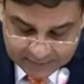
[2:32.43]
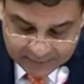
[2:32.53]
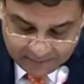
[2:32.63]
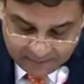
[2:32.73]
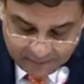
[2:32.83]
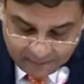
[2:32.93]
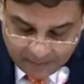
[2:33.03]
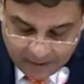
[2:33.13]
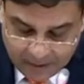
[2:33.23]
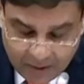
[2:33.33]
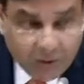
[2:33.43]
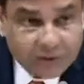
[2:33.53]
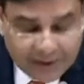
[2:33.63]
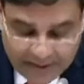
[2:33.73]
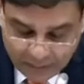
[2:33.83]
On the downside,
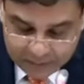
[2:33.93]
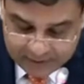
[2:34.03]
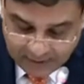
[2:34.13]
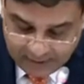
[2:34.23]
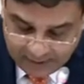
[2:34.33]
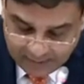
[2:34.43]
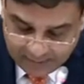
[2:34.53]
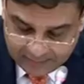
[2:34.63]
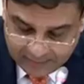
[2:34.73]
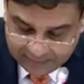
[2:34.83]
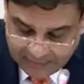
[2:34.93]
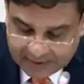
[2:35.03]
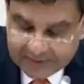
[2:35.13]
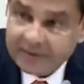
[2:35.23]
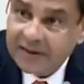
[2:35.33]
a faster than
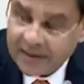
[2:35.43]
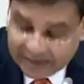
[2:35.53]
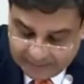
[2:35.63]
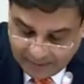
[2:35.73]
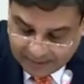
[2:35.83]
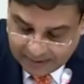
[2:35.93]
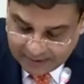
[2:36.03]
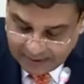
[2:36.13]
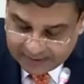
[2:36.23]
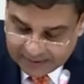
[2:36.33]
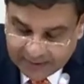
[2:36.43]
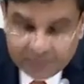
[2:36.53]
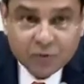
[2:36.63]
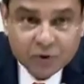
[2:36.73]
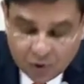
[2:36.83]
expected rise in input costs and
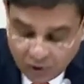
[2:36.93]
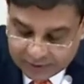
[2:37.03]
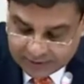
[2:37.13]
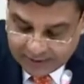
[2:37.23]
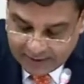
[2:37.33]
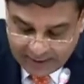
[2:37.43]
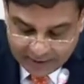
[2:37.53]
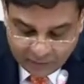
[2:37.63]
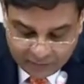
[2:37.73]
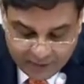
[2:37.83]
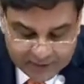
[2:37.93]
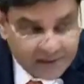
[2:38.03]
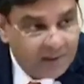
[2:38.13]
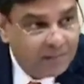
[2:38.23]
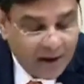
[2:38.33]
lack of pricing power may
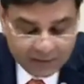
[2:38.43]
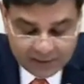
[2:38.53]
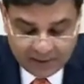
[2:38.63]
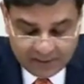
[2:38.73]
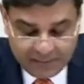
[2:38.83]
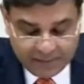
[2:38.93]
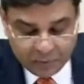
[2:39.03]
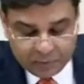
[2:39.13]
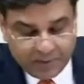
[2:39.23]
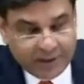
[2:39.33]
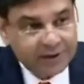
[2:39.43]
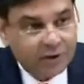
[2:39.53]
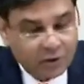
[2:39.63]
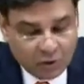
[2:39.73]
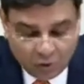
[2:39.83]
put pressure on corporate
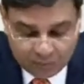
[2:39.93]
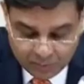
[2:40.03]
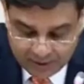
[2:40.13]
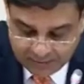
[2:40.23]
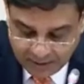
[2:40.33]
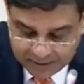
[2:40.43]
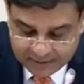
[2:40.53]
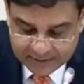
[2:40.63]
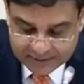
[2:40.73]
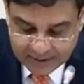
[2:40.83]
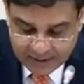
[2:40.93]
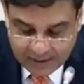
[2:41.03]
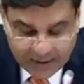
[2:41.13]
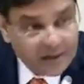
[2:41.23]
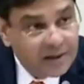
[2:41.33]
margins,
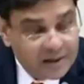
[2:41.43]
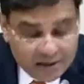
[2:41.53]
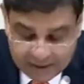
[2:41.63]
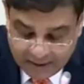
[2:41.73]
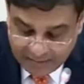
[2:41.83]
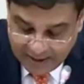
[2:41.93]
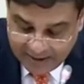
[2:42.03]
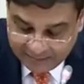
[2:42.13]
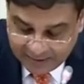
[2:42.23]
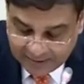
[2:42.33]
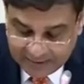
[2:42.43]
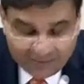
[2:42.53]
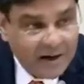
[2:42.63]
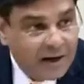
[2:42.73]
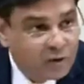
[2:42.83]
thereby affecting value added
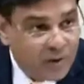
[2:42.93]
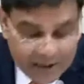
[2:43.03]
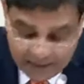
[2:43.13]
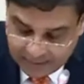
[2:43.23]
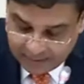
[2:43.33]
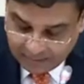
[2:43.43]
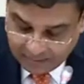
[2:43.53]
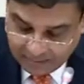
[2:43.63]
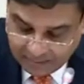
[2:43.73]
by industry.